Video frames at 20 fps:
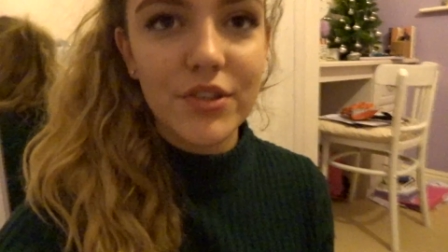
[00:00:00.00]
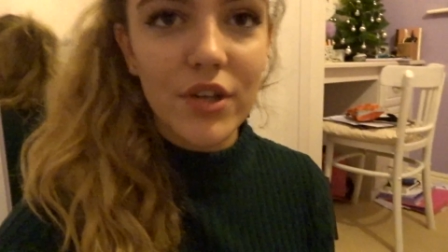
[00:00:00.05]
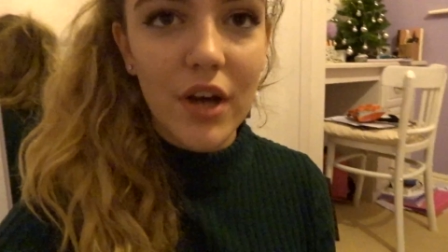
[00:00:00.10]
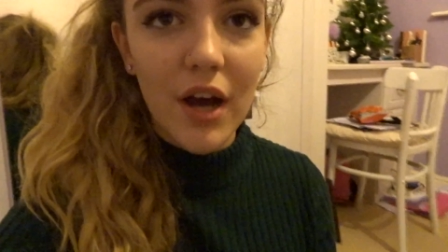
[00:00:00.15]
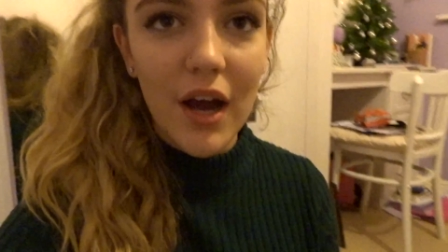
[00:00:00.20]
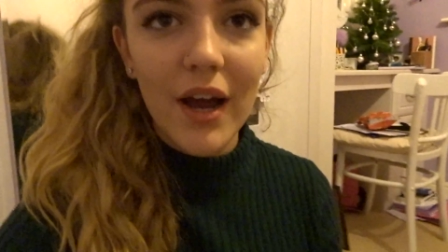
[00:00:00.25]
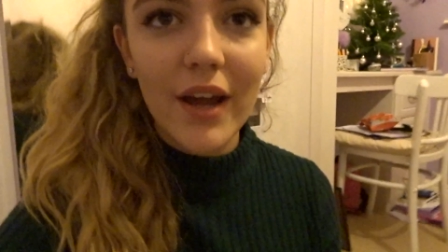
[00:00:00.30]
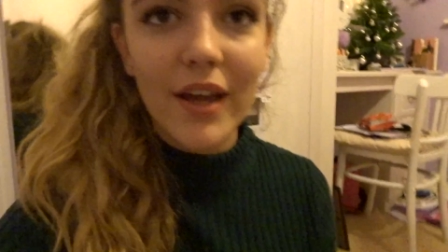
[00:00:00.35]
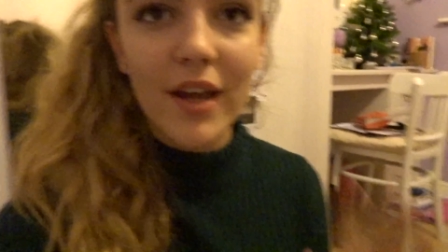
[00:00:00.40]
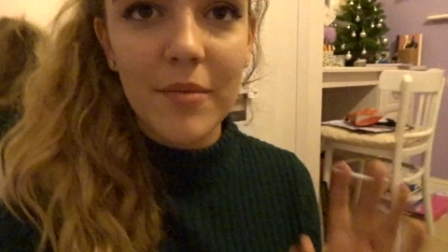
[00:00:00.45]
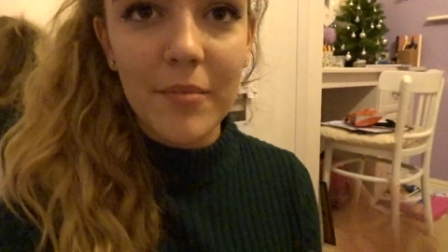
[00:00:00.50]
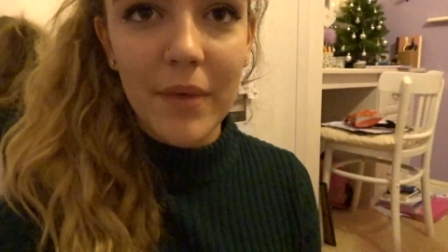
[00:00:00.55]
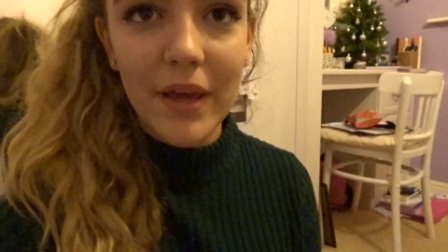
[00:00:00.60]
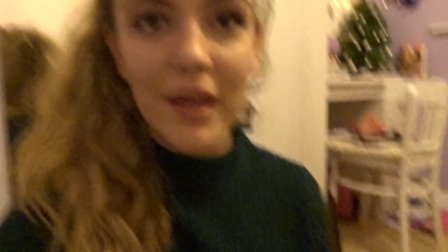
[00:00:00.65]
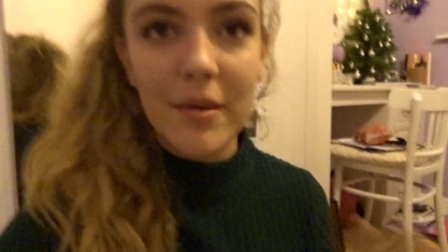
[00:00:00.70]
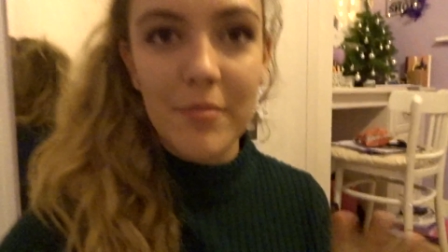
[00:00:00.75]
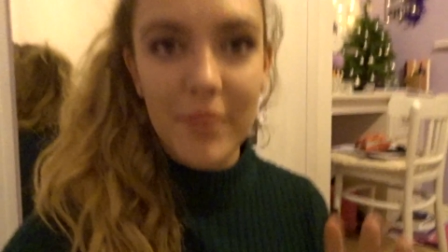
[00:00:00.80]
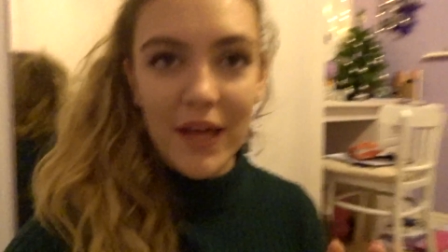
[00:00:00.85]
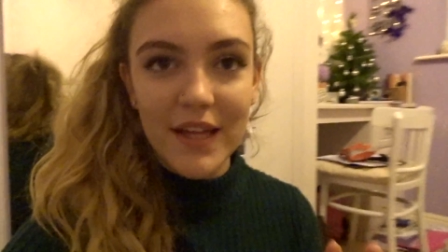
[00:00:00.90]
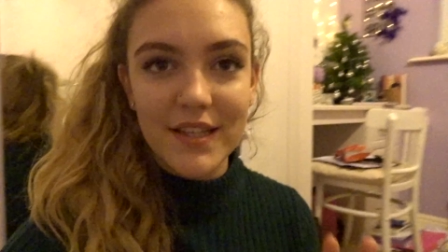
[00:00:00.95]
try and
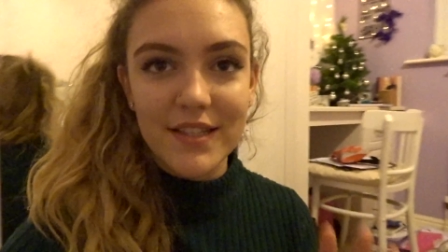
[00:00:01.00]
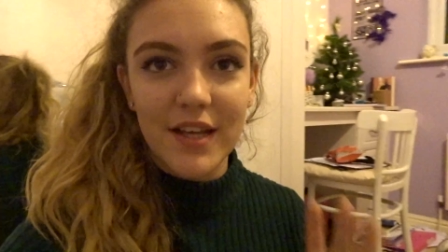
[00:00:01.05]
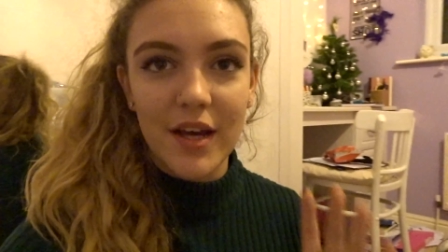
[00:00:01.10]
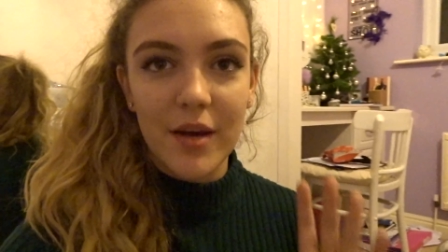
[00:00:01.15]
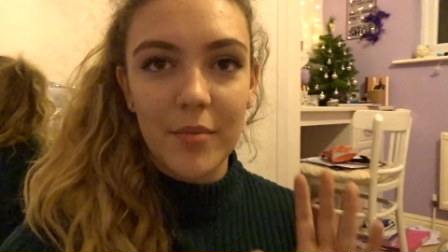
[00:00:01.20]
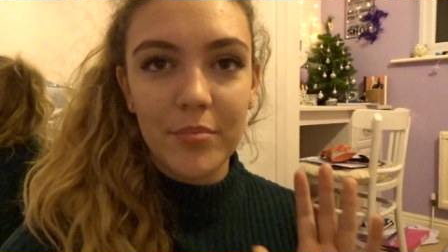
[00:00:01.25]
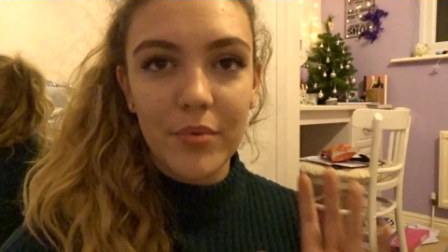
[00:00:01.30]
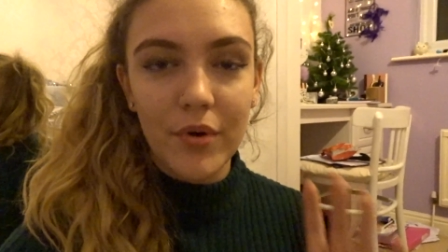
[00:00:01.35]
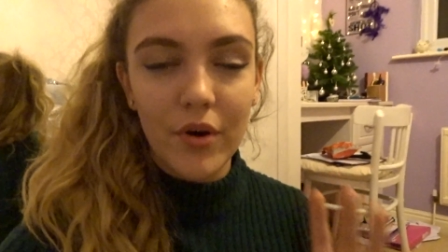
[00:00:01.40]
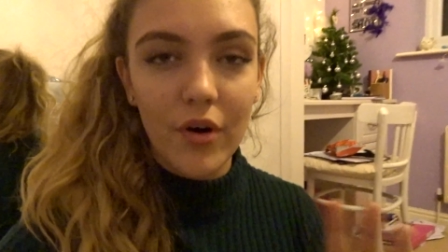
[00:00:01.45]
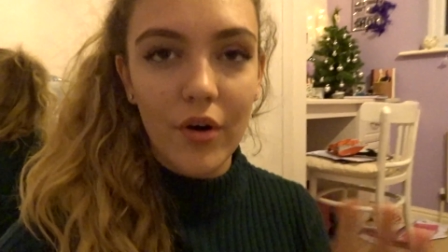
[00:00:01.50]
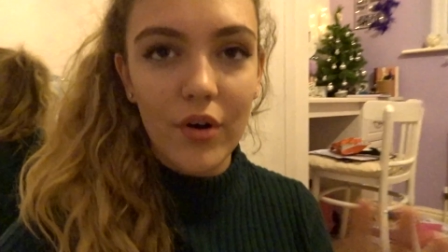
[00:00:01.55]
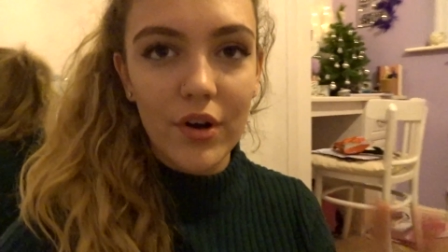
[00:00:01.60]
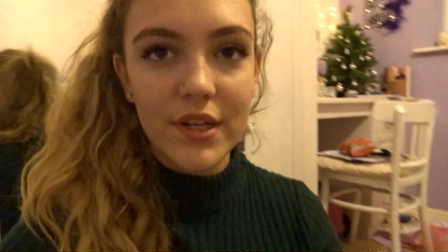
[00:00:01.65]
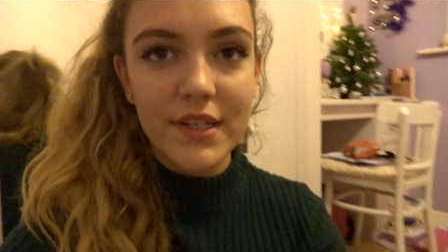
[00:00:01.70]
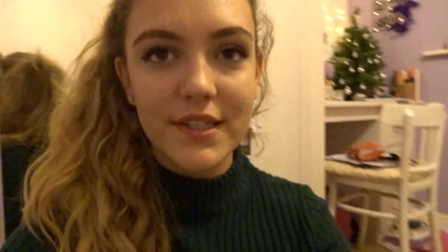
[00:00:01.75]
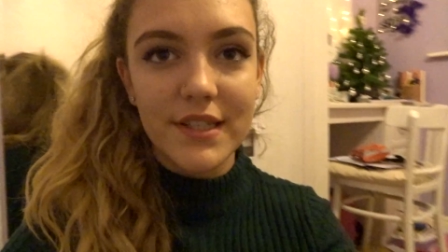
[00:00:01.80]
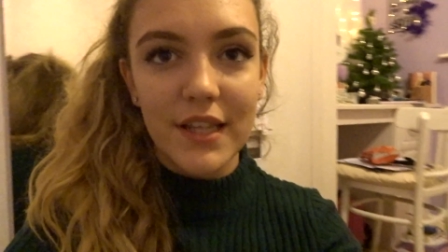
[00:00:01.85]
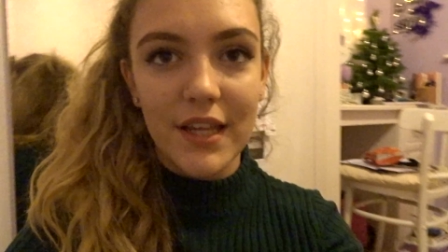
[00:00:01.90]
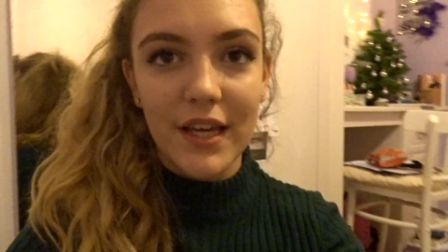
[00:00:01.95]
make it better. But
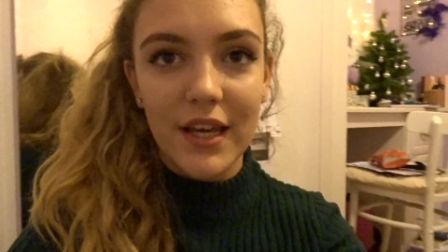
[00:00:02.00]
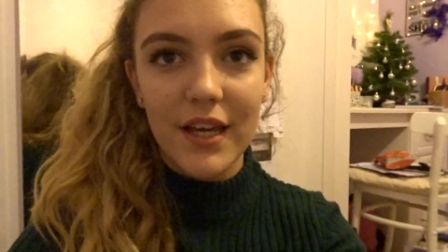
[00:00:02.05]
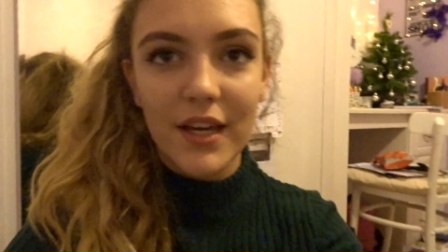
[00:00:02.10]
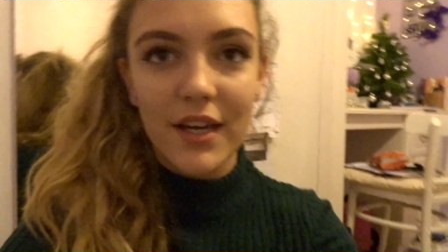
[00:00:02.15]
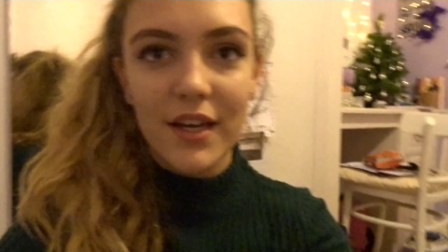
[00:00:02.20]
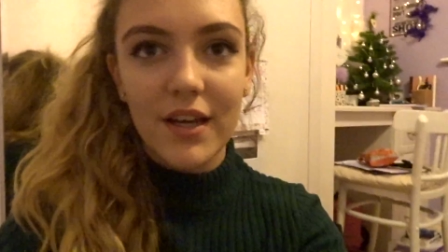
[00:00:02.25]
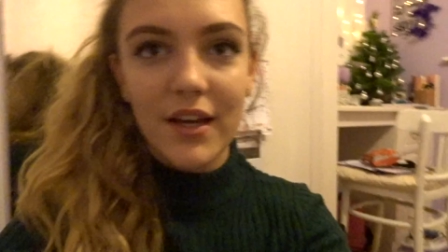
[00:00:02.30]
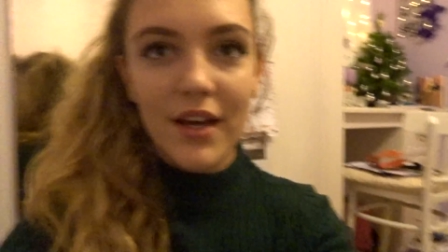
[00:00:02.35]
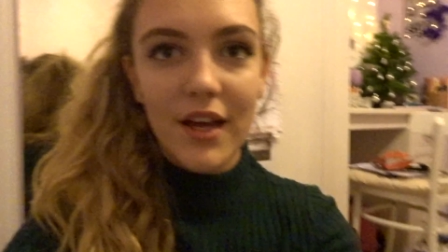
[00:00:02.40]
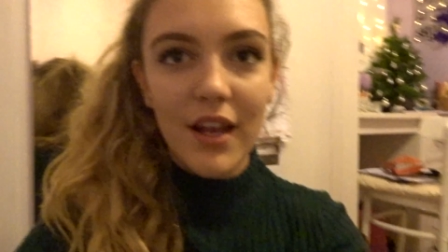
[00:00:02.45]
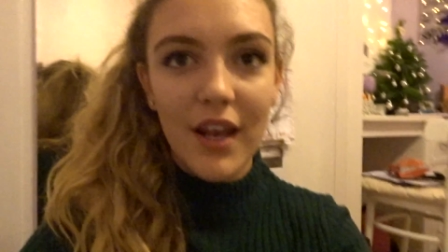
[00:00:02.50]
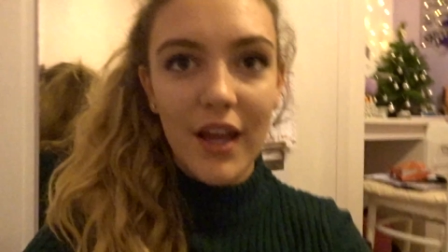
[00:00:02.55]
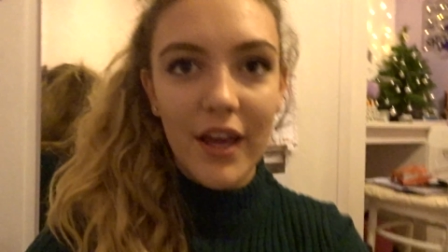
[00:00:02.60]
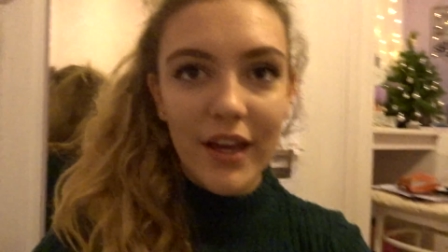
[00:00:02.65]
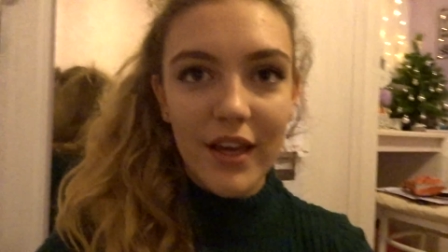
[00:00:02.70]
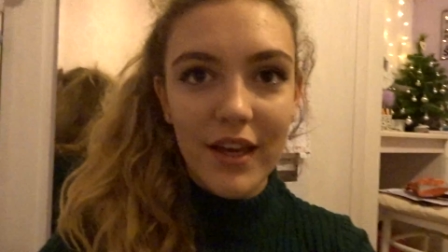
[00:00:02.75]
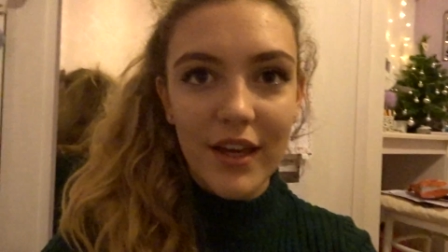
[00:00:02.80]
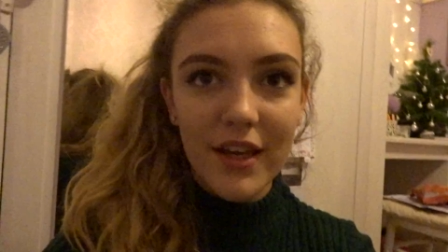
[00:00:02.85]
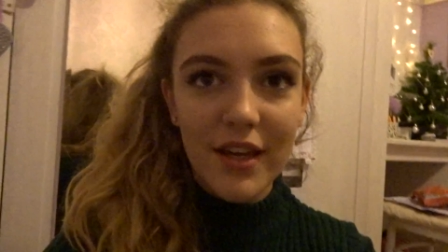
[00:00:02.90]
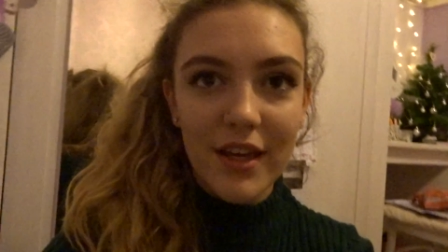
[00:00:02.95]
honestly,
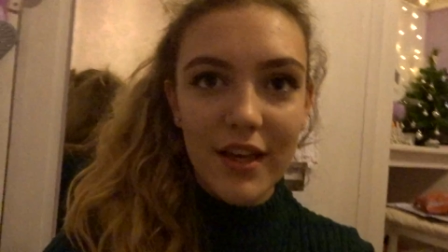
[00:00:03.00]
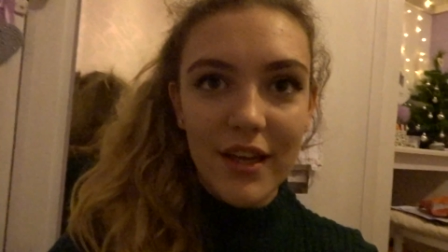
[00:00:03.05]
like,